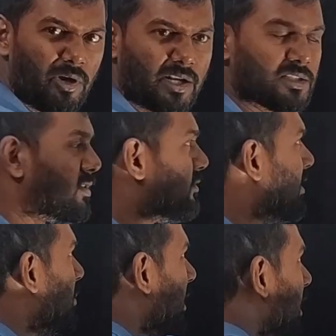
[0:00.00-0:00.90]
units
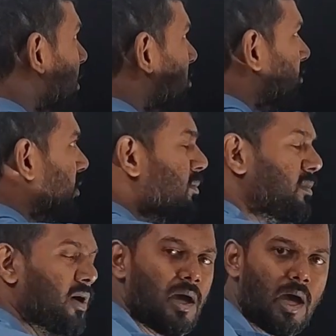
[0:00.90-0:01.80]
will be removed
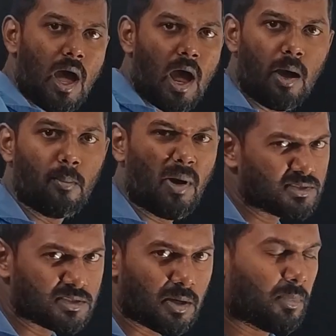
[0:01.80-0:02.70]
from
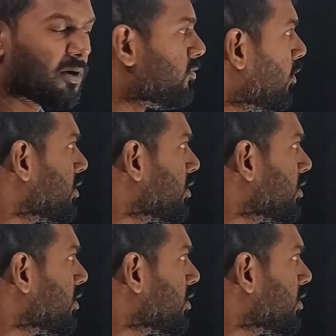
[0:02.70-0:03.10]
mass number.